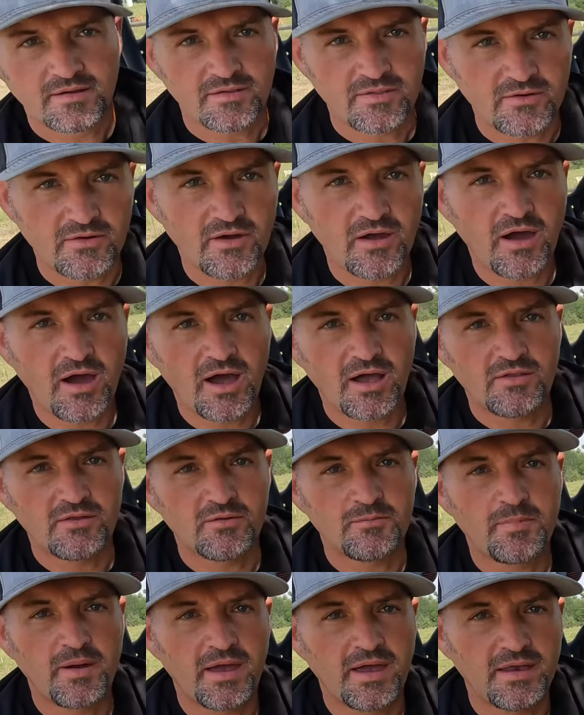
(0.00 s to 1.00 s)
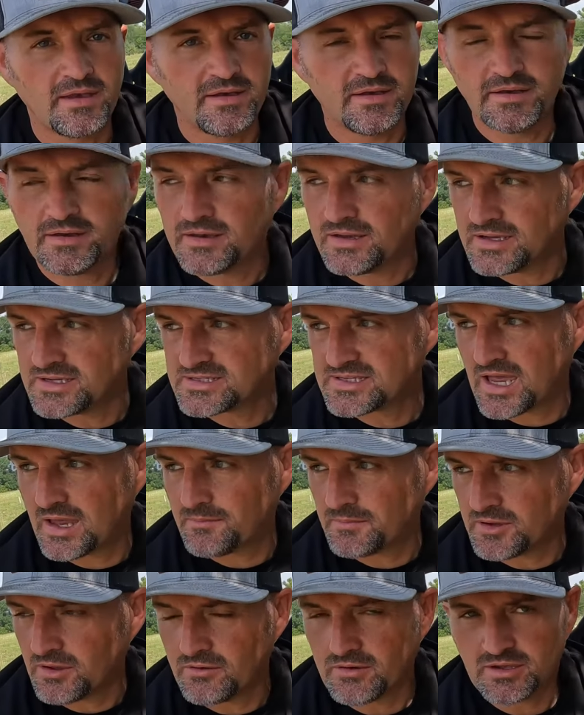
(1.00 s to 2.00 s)
They're hot, they're panting. It's
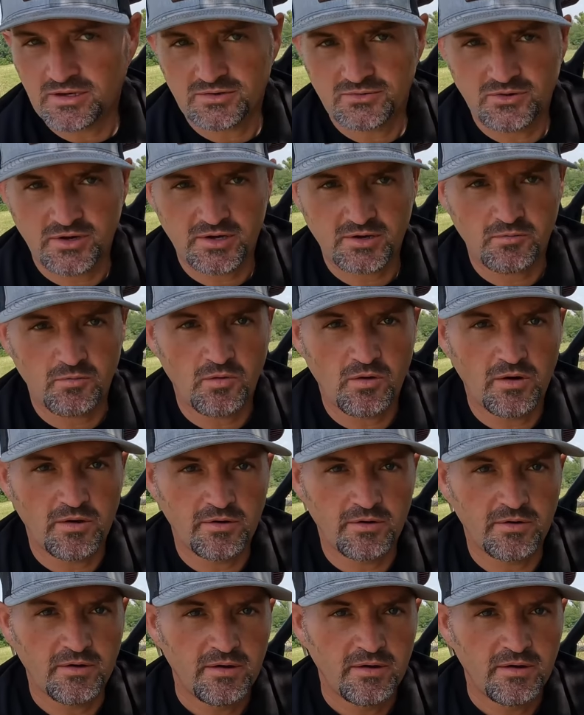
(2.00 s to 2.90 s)
time to go get a drink of water.